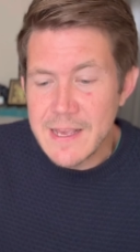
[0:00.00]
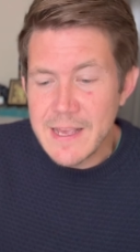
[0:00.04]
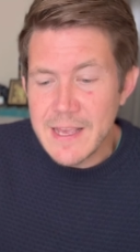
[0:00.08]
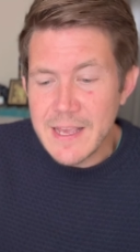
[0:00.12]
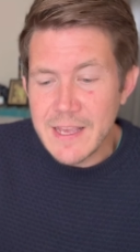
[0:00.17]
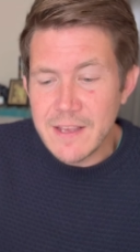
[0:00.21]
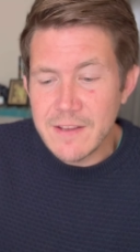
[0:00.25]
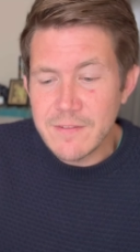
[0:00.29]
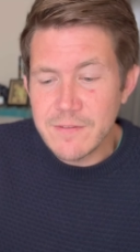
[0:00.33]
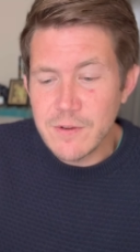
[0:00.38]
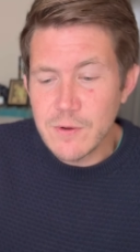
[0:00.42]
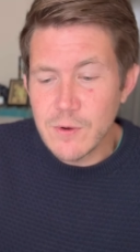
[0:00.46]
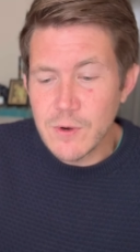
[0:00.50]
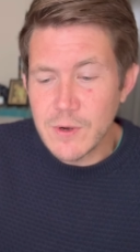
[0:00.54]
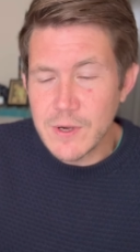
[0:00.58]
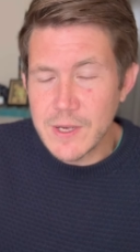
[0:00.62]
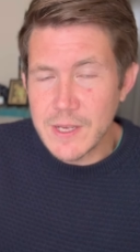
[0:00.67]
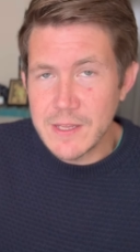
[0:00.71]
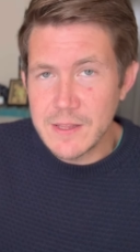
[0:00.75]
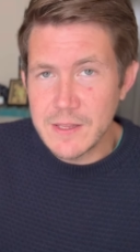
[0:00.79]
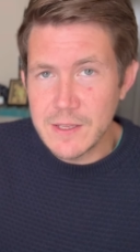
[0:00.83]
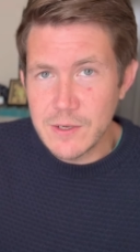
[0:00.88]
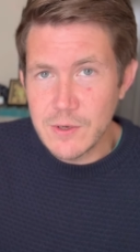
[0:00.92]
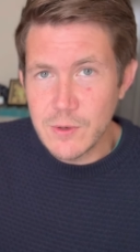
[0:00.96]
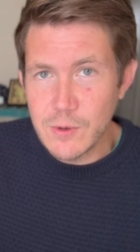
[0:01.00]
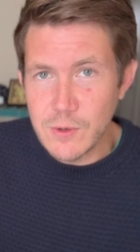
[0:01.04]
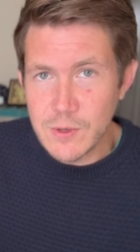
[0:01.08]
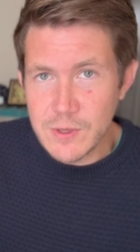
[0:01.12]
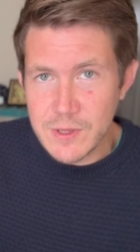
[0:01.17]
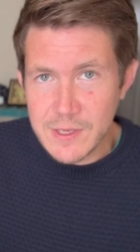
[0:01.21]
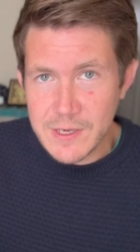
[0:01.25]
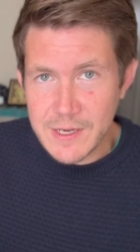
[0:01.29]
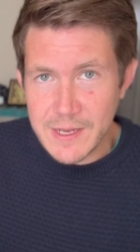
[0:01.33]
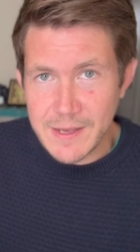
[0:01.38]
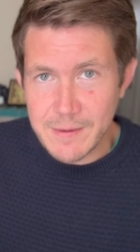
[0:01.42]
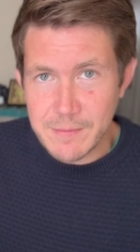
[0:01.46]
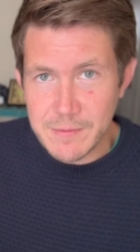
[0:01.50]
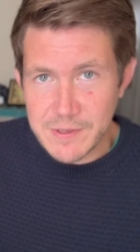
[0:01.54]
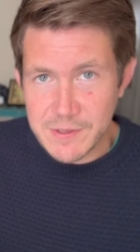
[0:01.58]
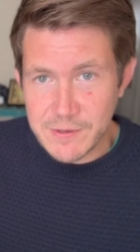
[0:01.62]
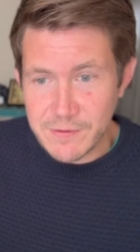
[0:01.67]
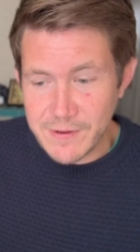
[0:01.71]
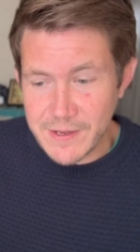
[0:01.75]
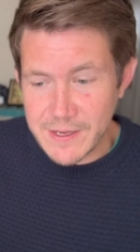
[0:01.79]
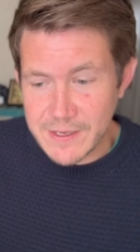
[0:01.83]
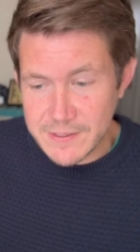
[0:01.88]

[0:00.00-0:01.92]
If you're in the northern hemisphere,